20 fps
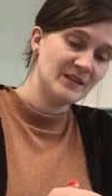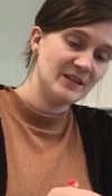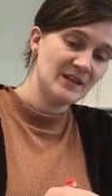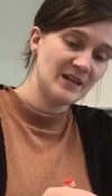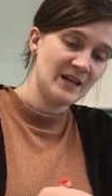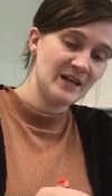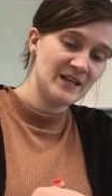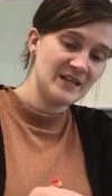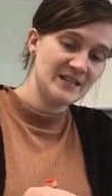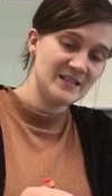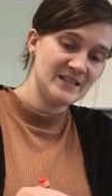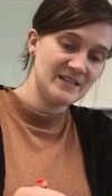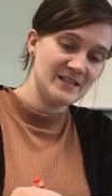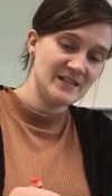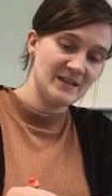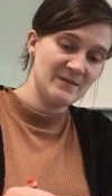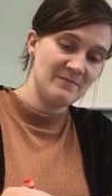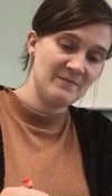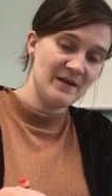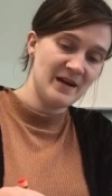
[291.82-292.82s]
nice
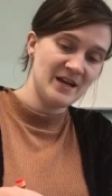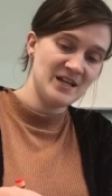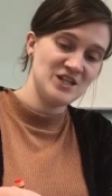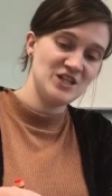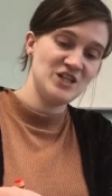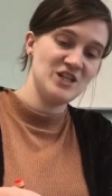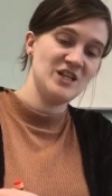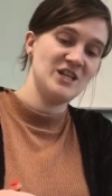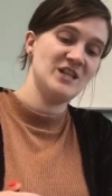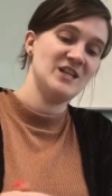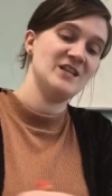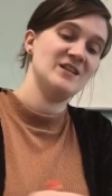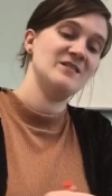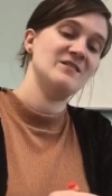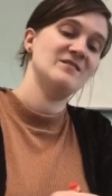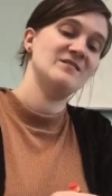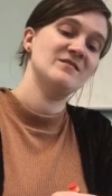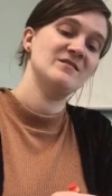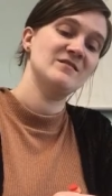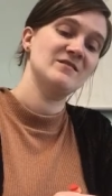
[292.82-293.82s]

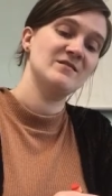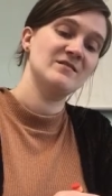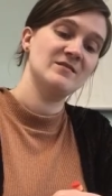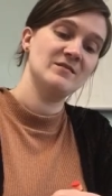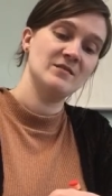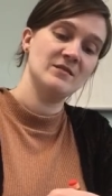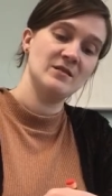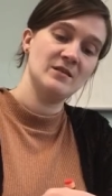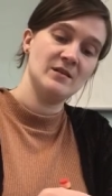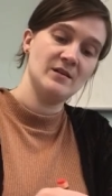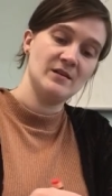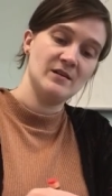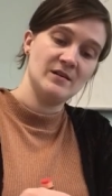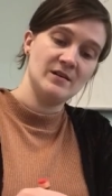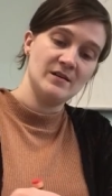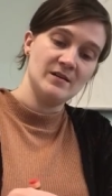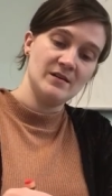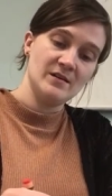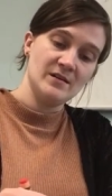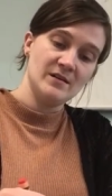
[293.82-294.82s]
imagining
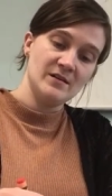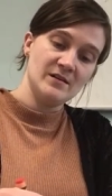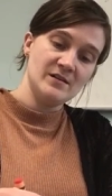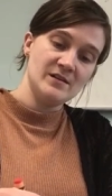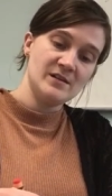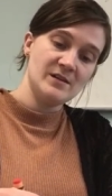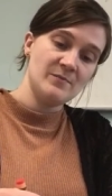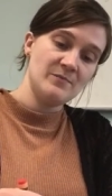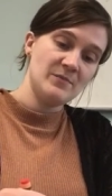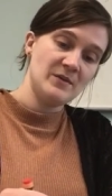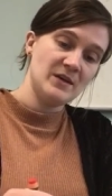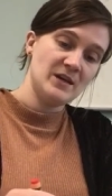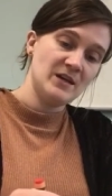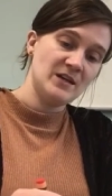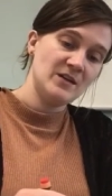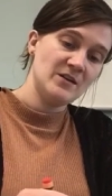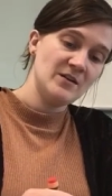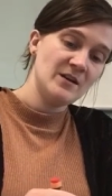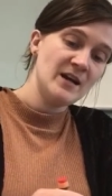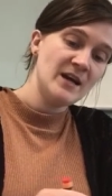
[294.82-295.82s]
something
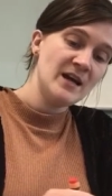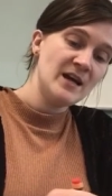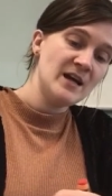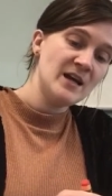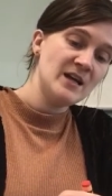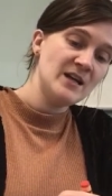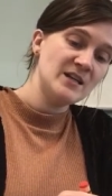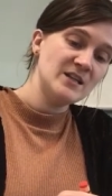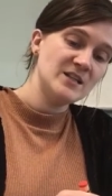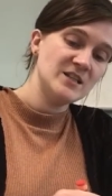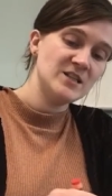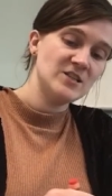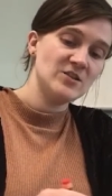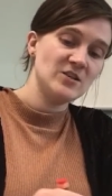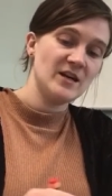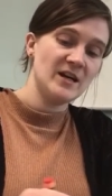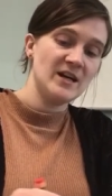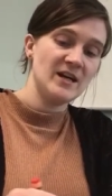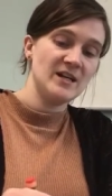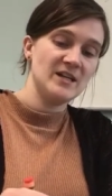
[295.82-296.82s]
in your head and just
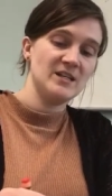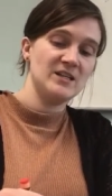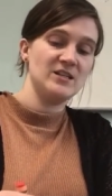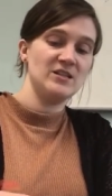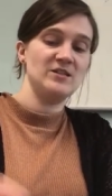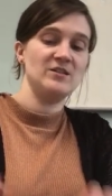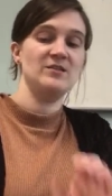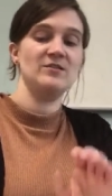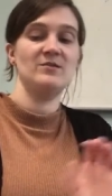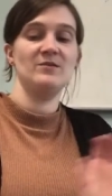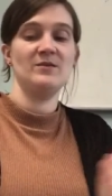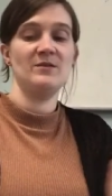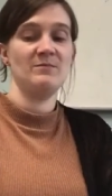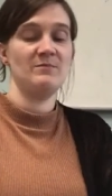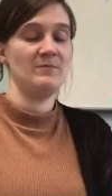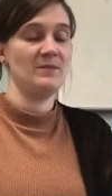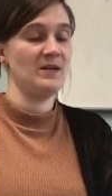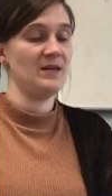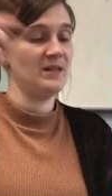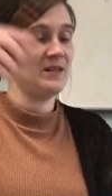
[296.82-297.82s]
trying to
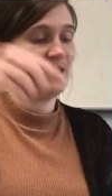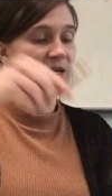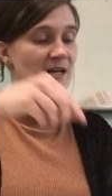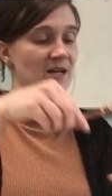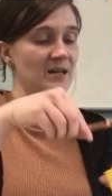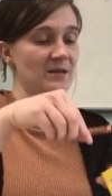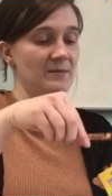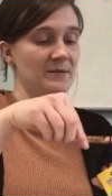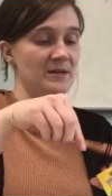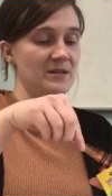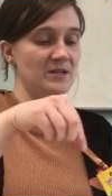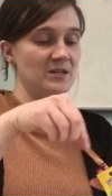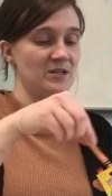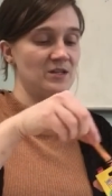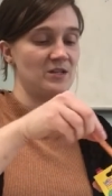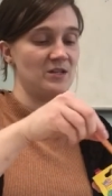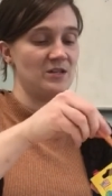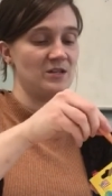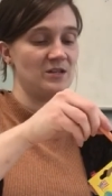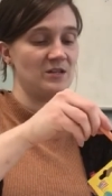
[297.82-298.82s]
make that
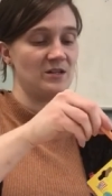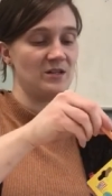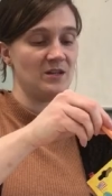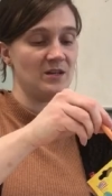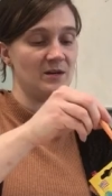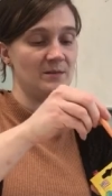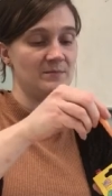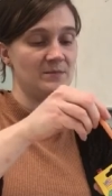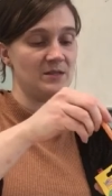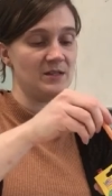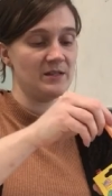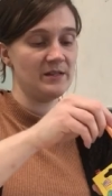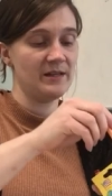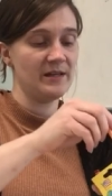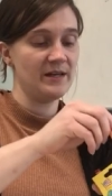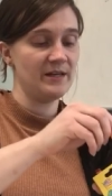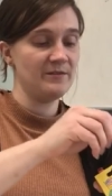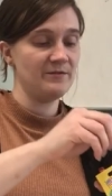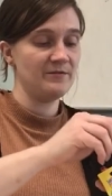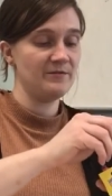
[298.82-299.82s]
image come to
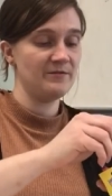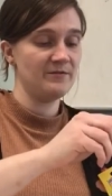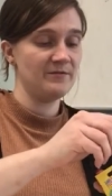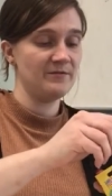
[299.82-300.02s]
life.